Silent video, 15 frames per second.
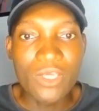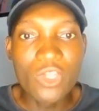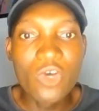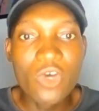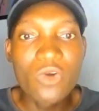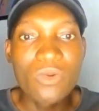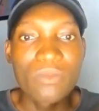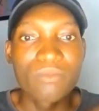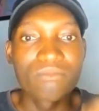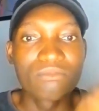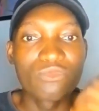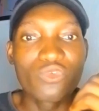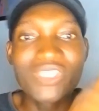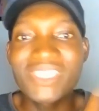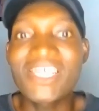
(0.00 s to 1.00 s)

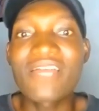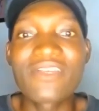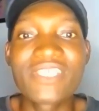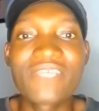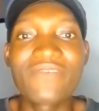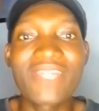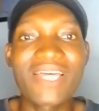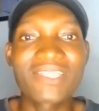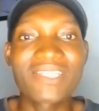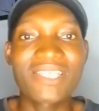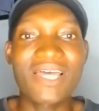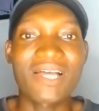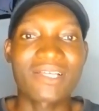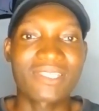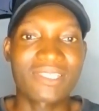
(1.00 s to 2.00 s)
we start receiving
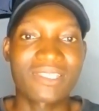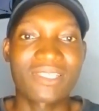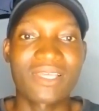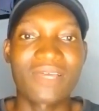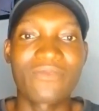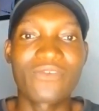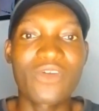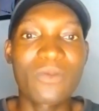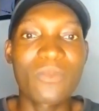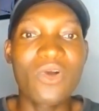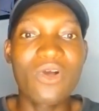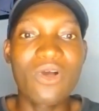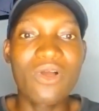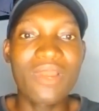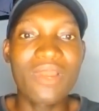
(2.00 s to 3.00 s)
attacks from
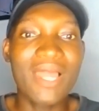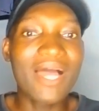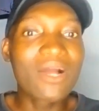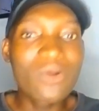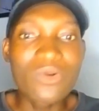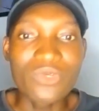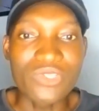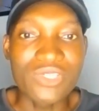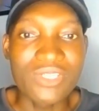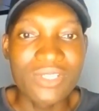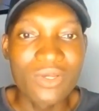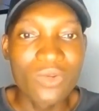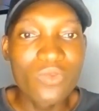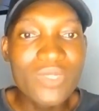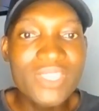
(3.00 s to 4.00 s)
all
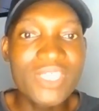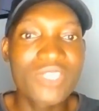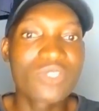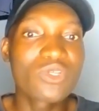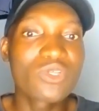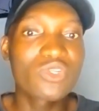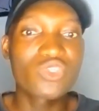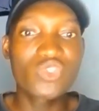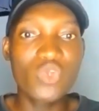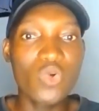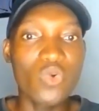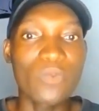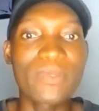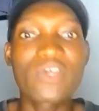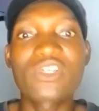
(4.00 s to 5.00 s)
angles, which is not
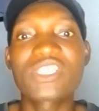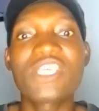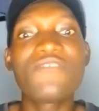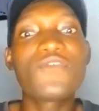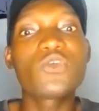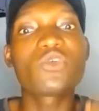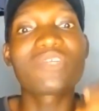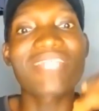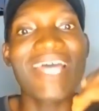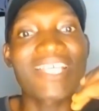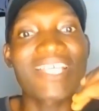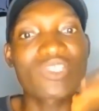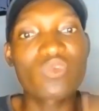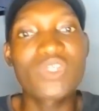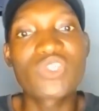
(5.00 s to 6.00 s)
so. Because if you don't
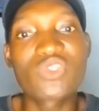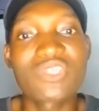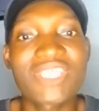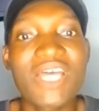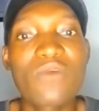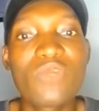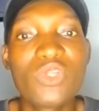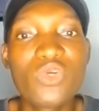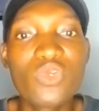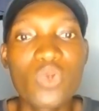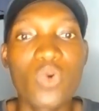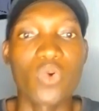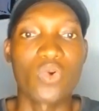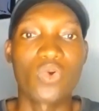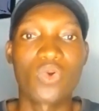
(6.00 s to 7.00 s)
ask questions, how will you
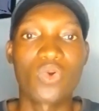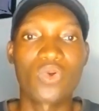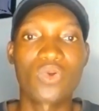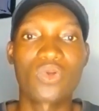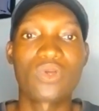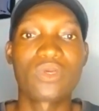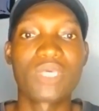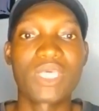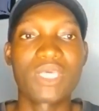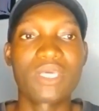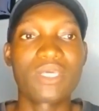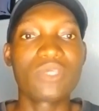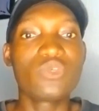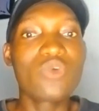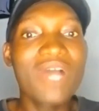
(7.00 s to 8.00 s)
know?
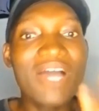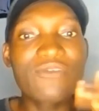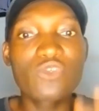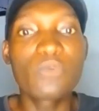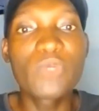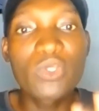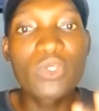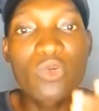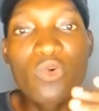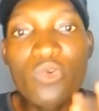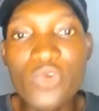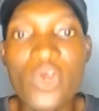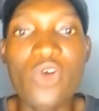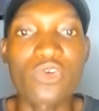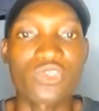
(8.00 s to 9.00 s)
You have to be
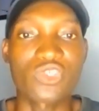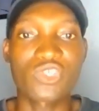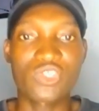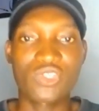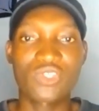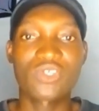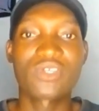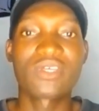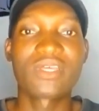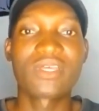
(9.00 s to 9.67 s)
curious.